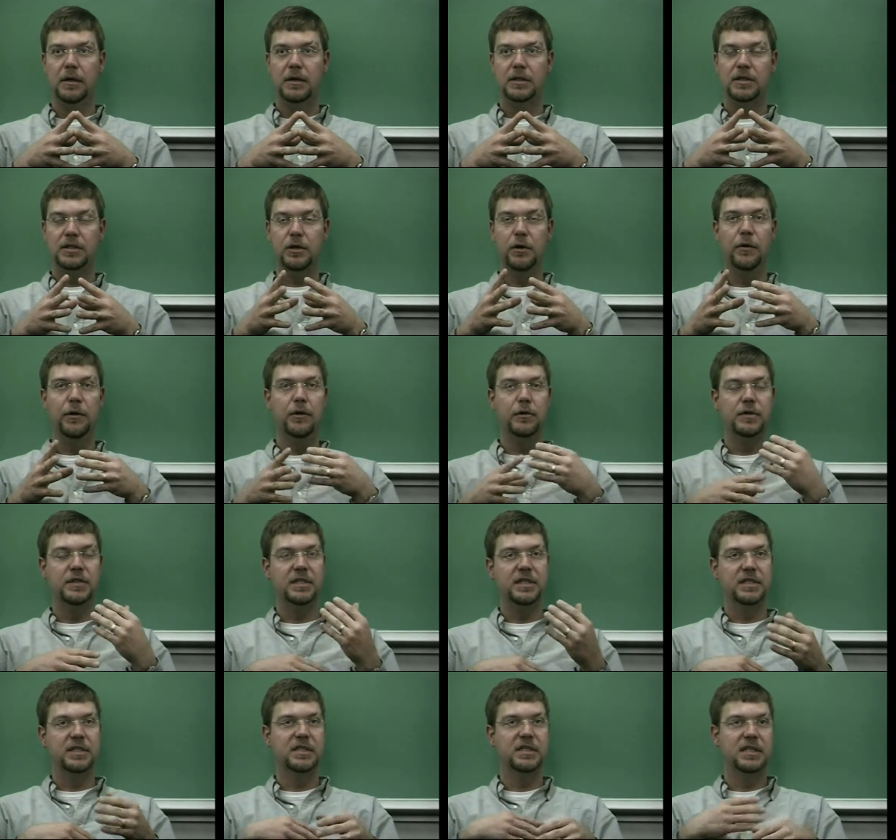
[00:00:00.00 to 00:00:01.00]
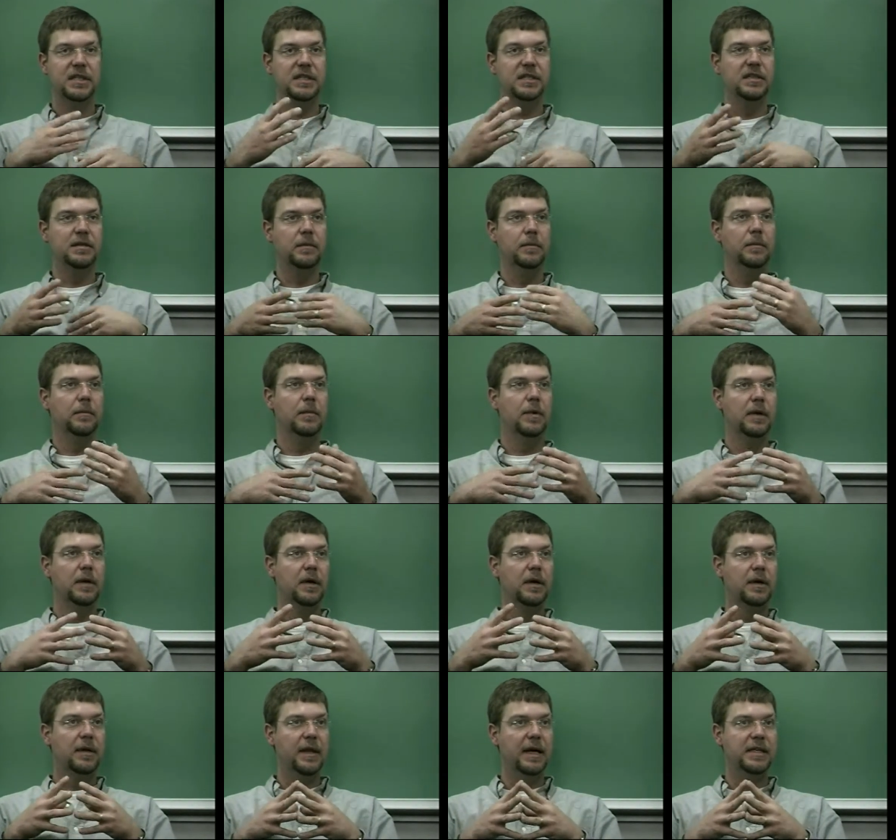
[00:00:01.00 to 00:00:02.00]
So there's a system
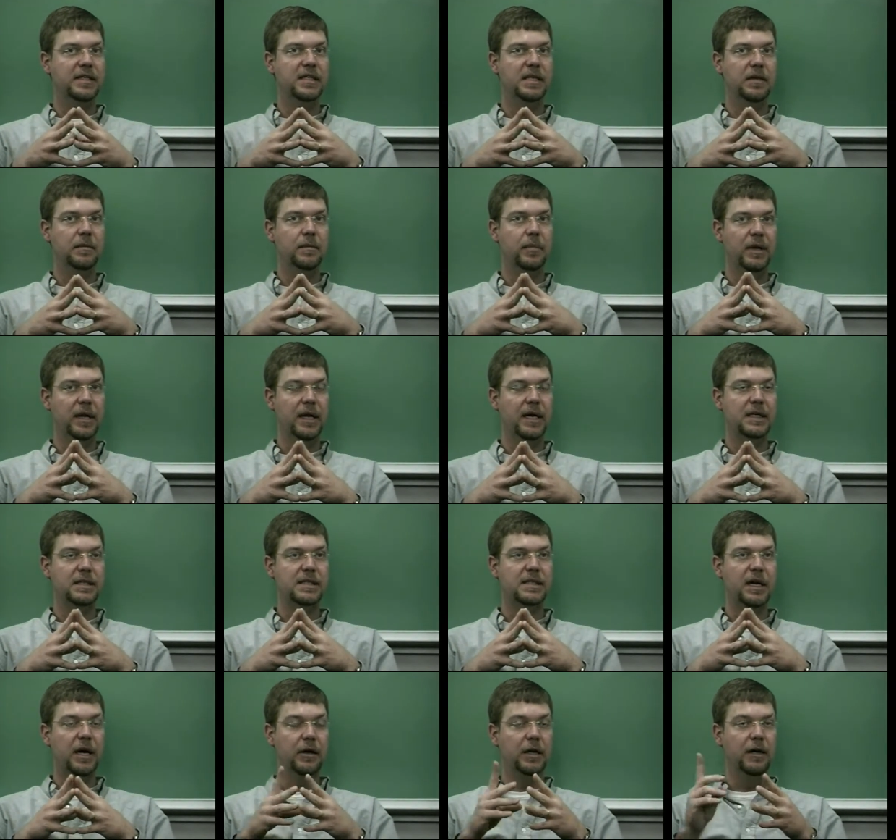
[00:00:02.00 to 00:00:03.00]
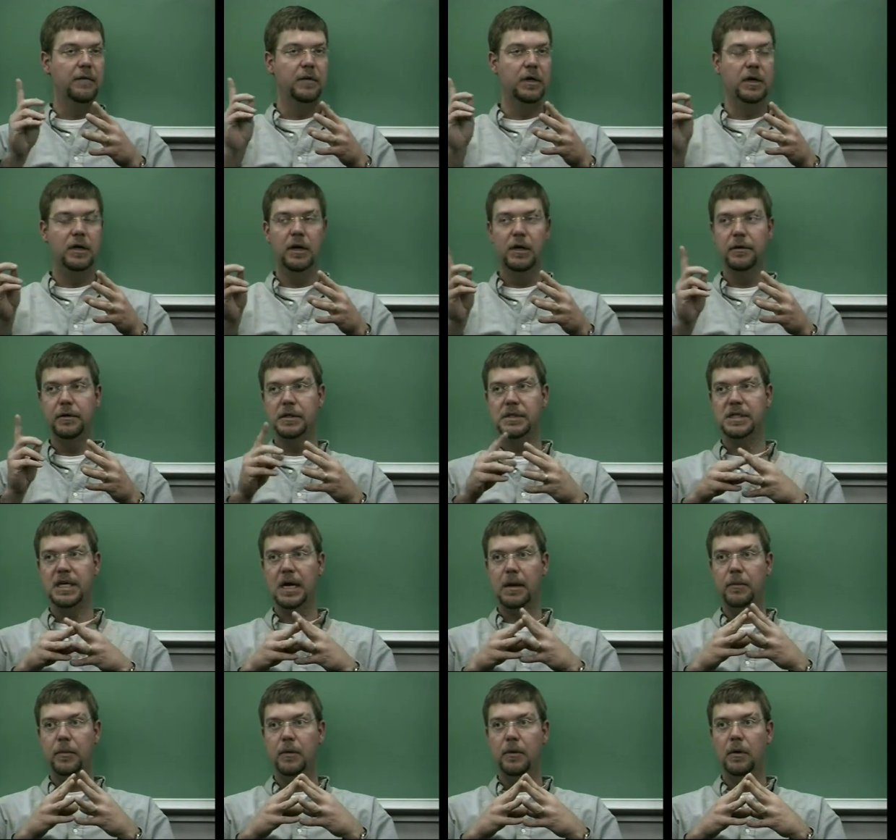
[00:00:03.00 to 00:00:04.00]
that's in place. I'll give you another
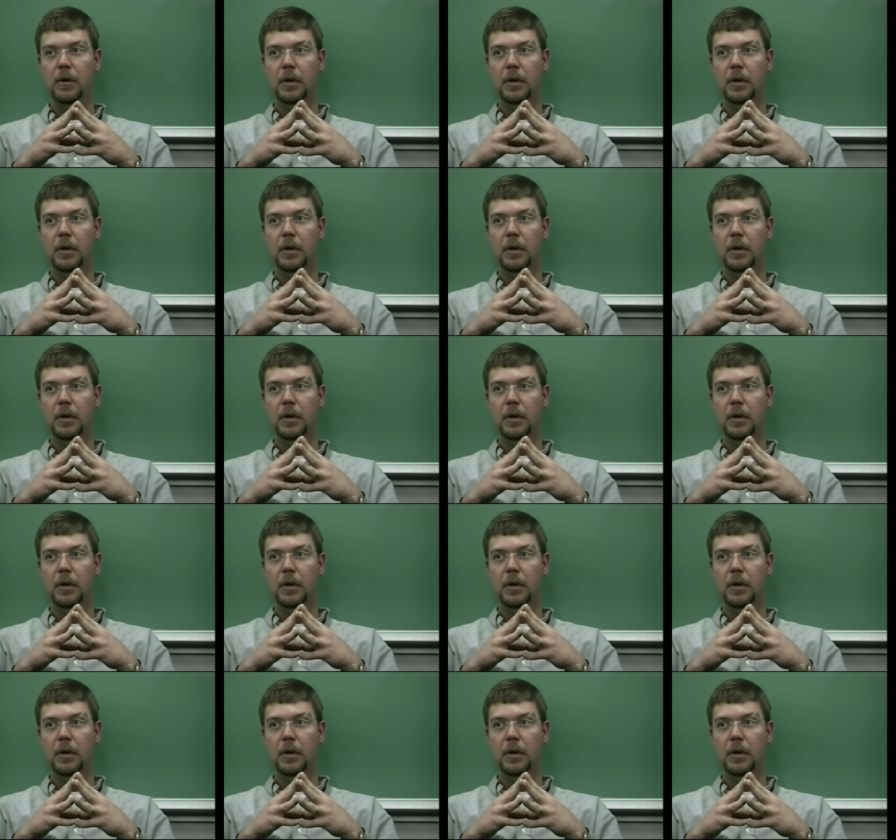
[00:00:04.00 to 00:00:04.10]
example.